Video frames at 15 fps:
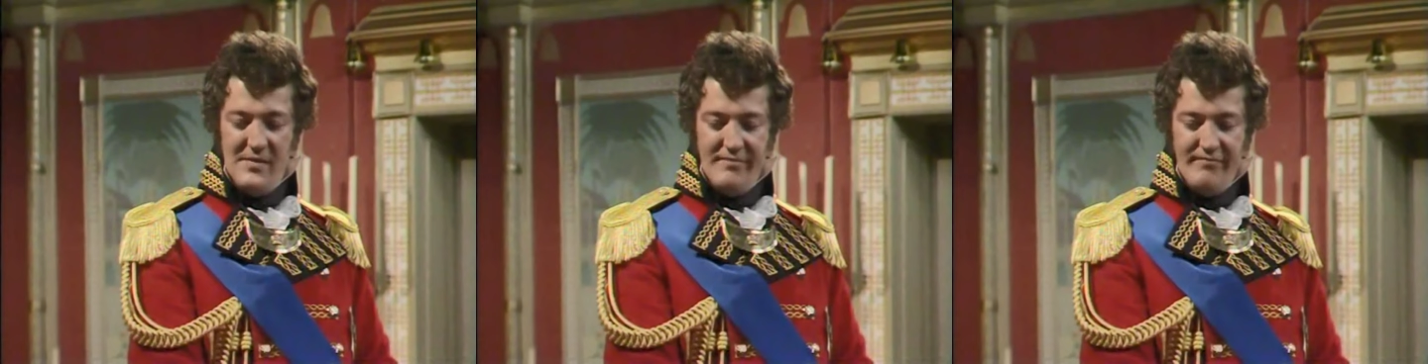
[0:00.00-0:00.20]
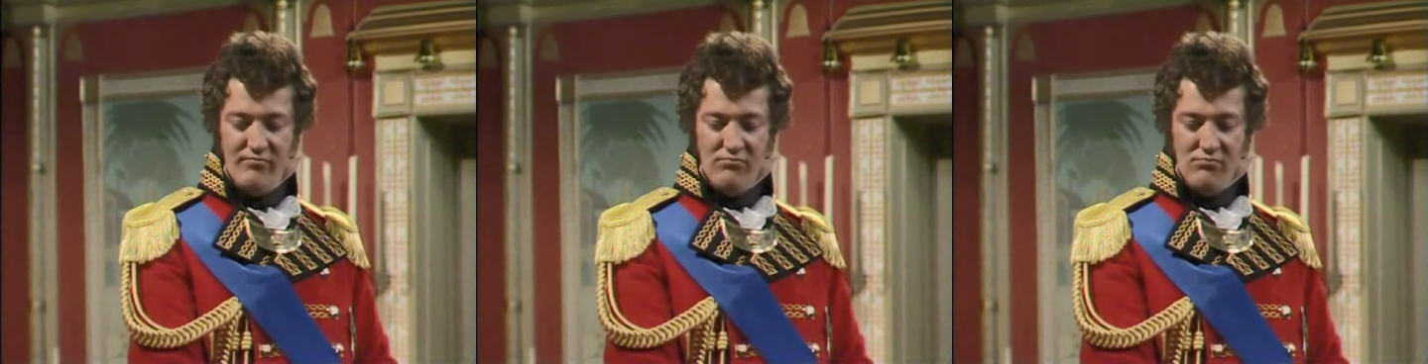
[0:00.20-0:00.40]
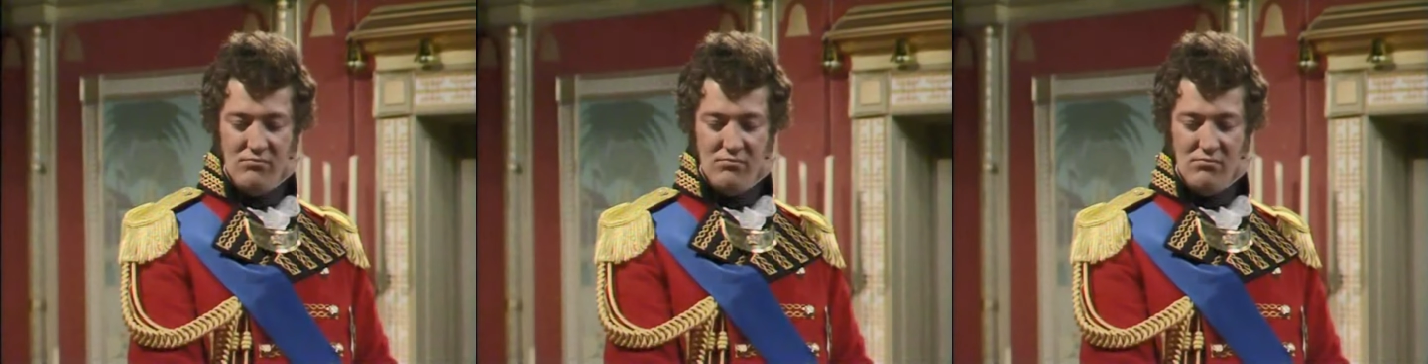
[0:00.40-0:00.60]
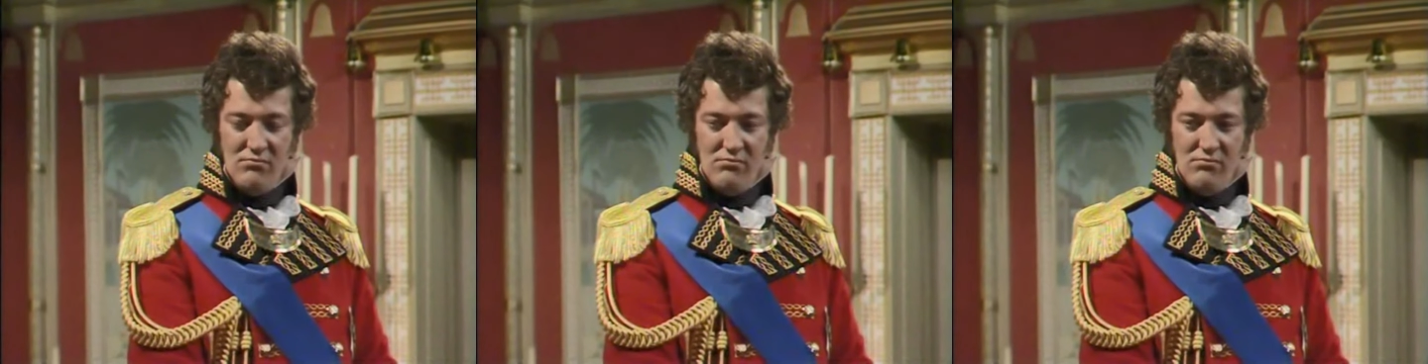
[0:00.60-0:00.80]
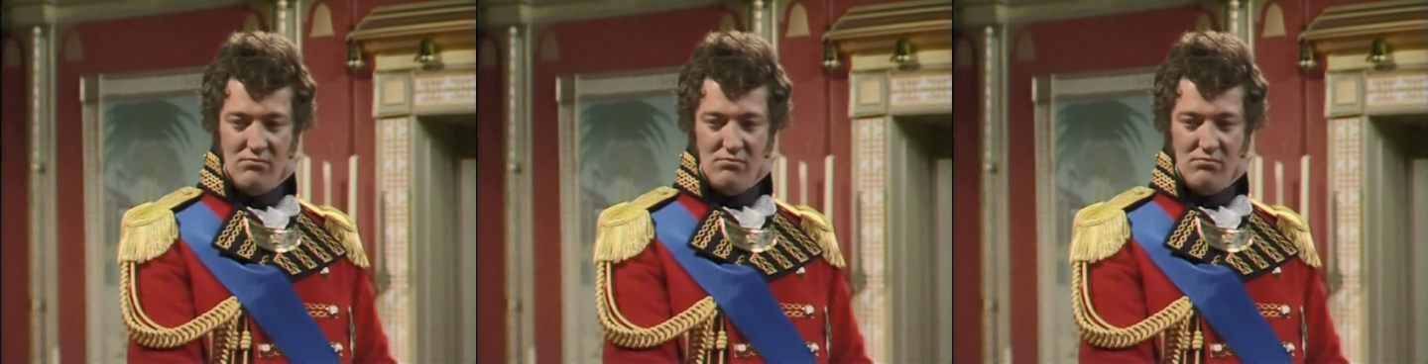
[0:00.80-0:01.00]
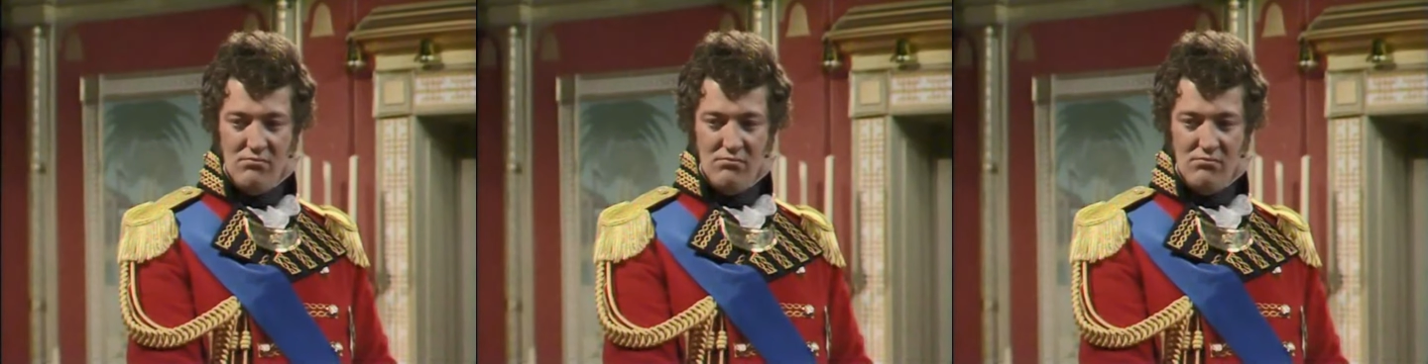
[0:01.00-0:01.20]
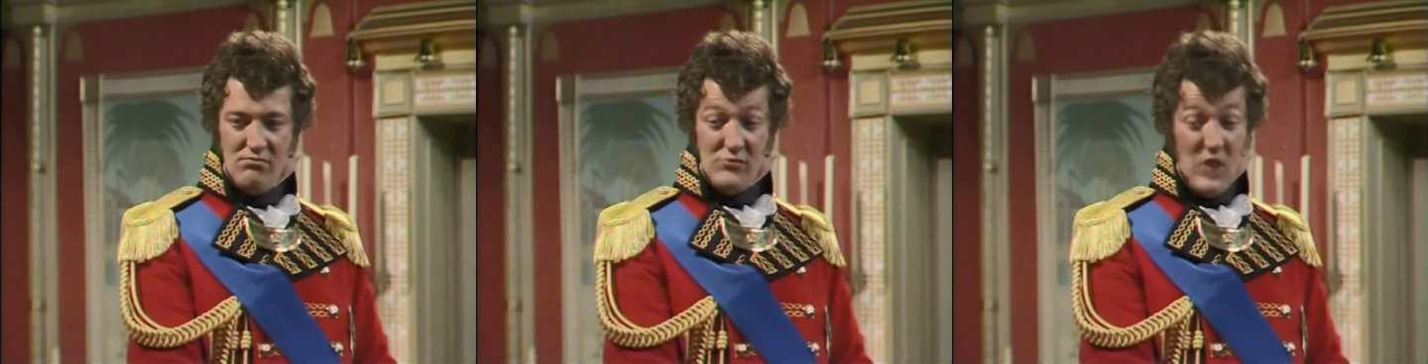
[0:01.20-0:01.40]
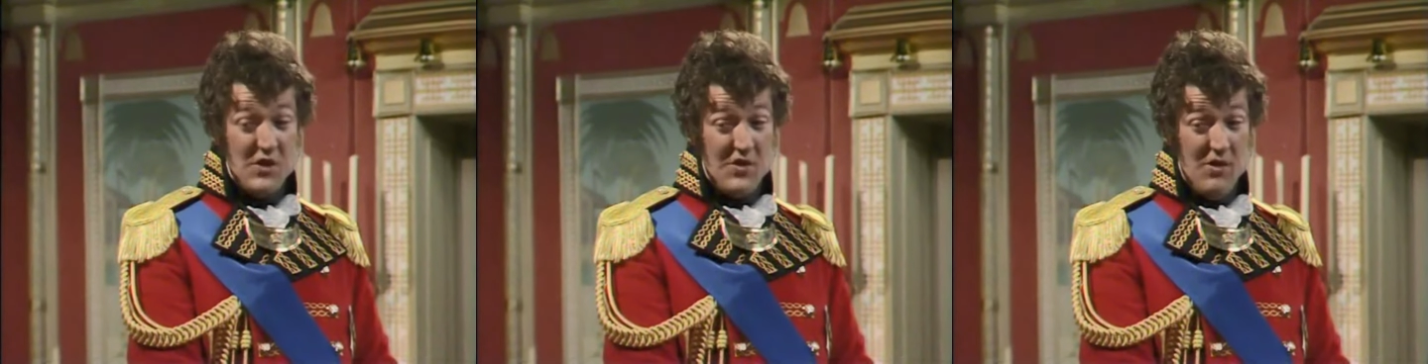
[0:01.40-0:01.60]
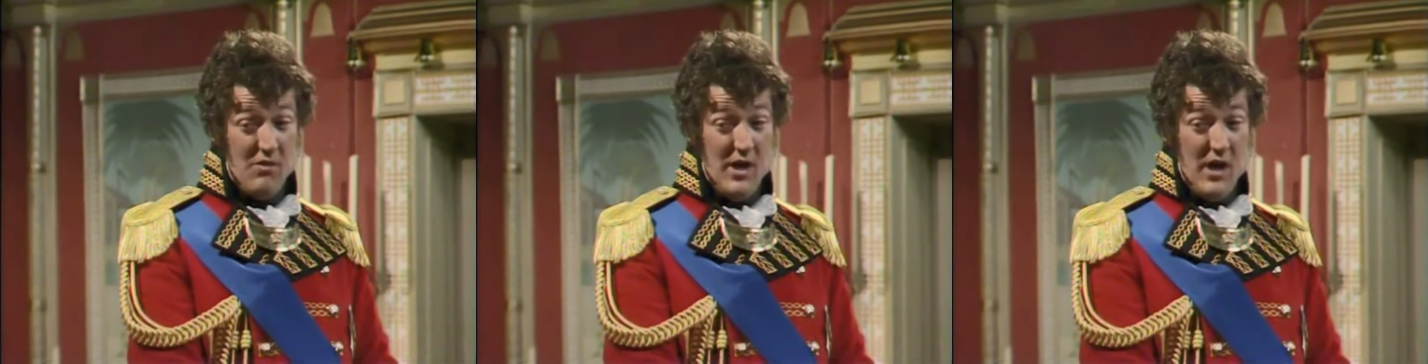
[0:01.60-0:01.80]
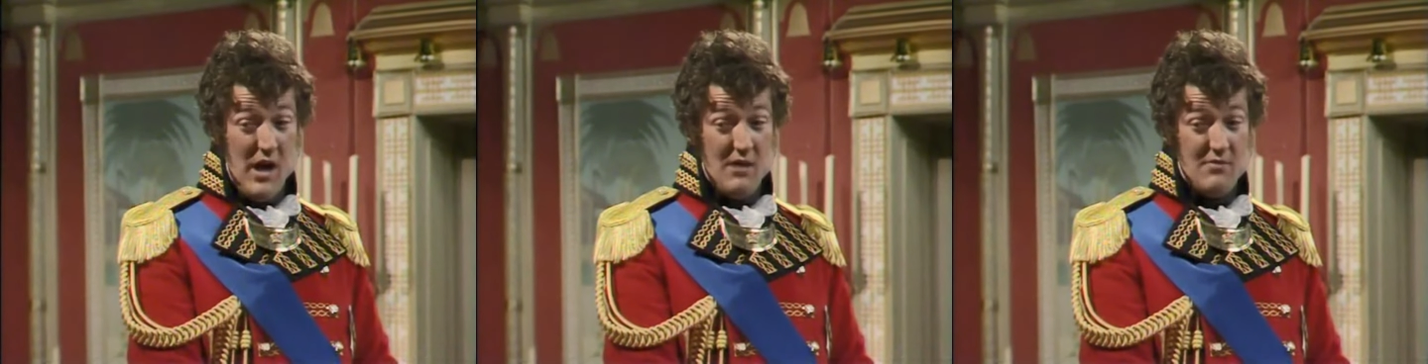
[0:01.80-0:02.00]
the
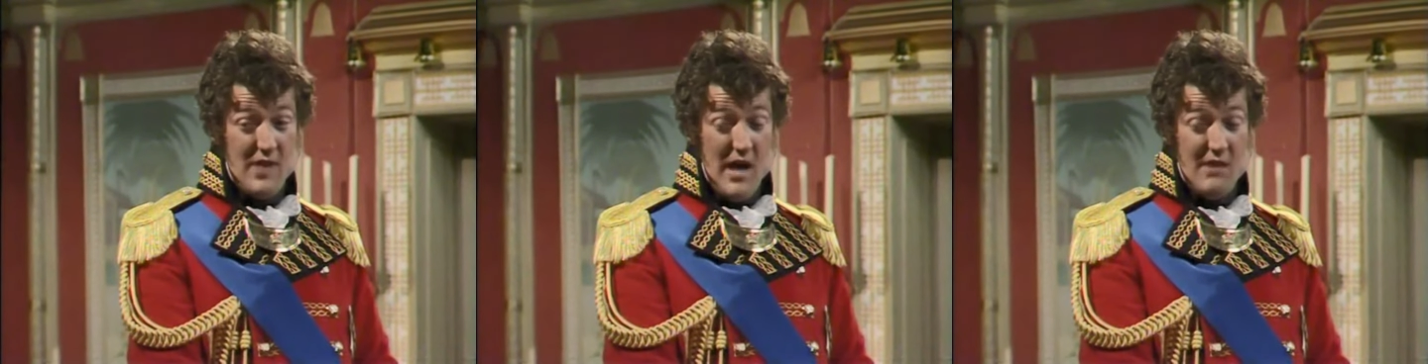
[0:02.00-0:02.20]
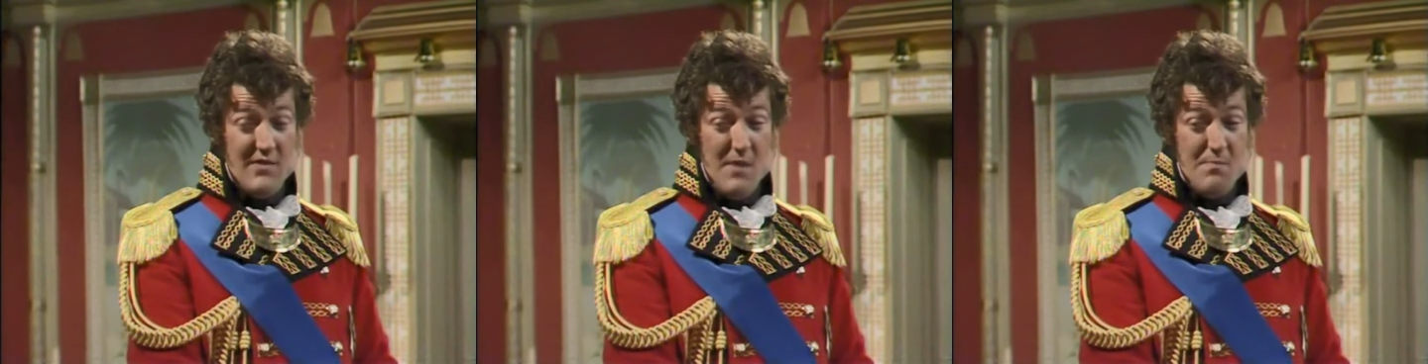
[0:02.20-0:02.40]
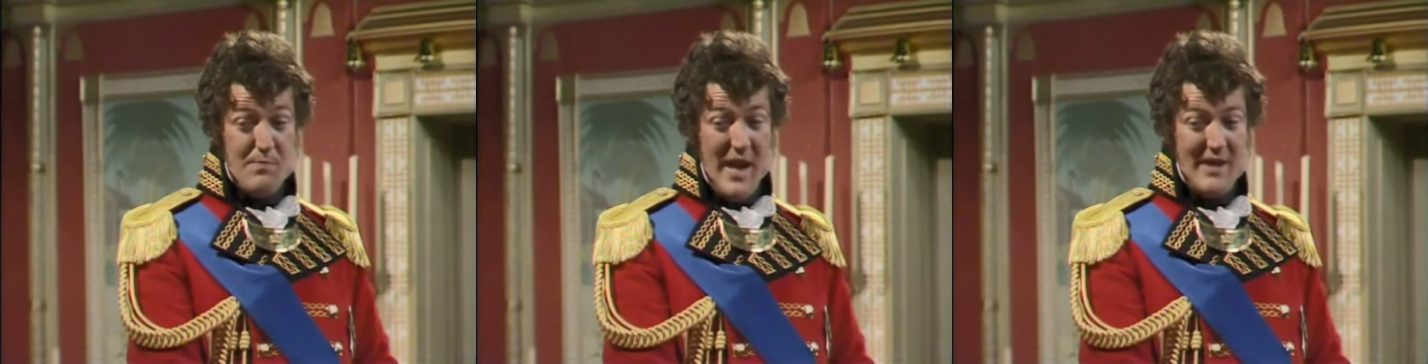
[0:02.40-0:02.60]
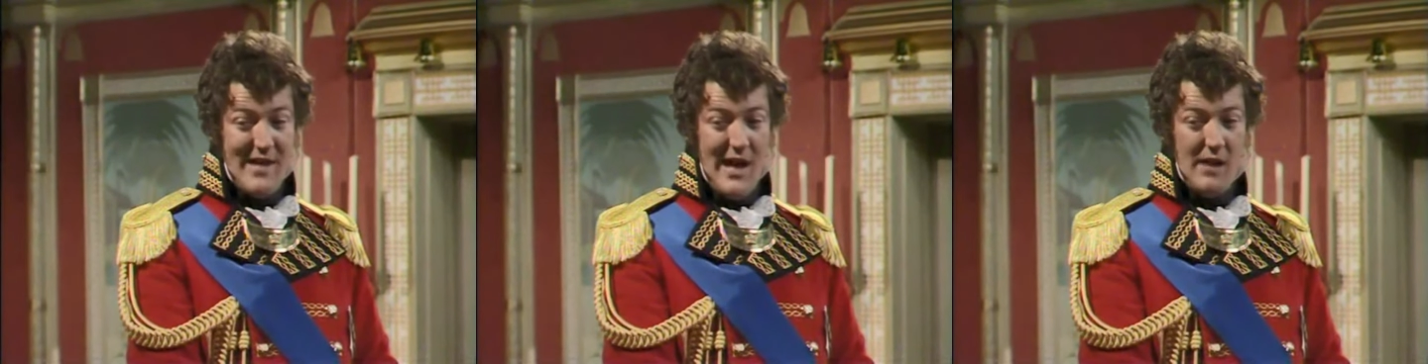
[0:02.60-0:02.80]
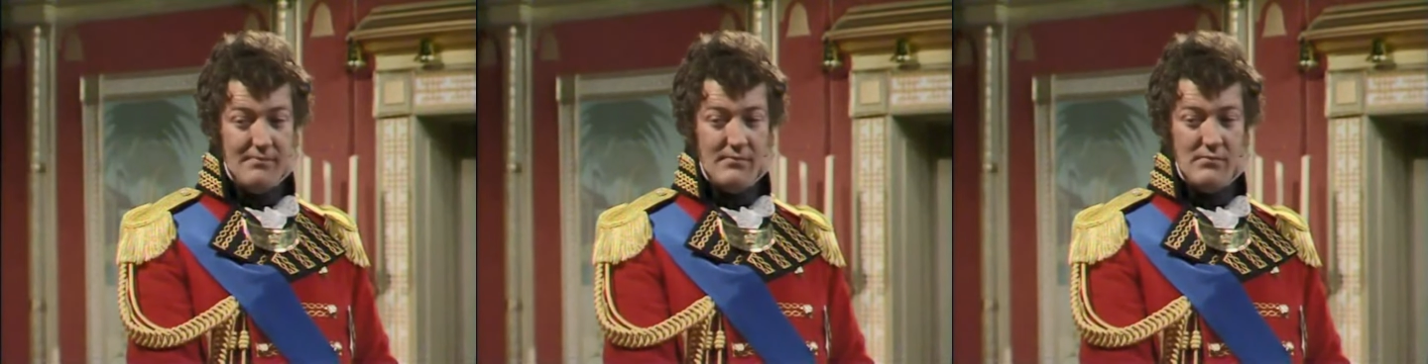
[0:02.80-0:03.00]
sooner you're dead, the better.